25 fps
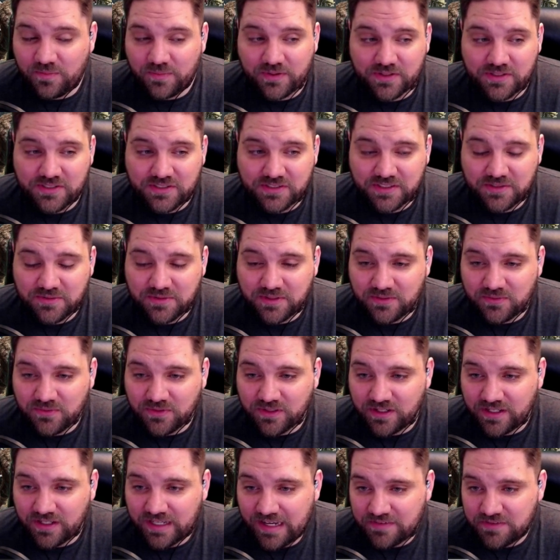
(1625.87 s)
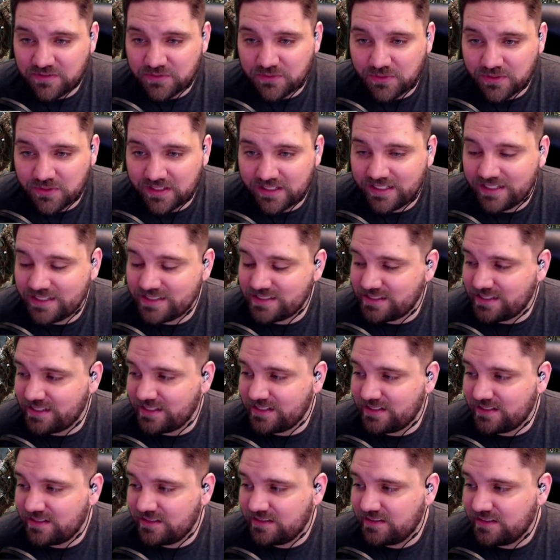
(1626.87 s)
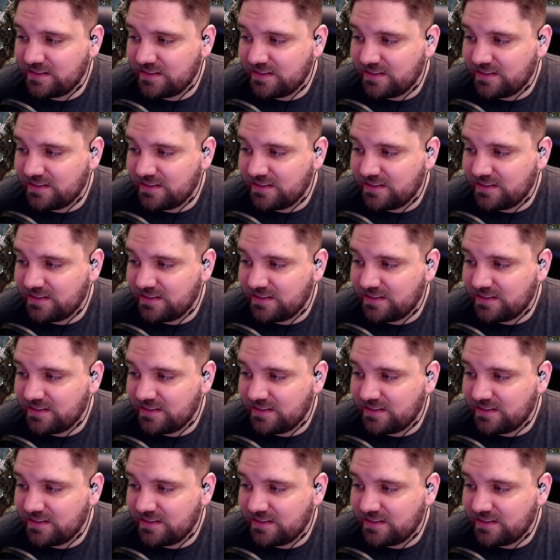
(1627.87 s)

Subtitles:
don't personally wouldn't want to have to organize that.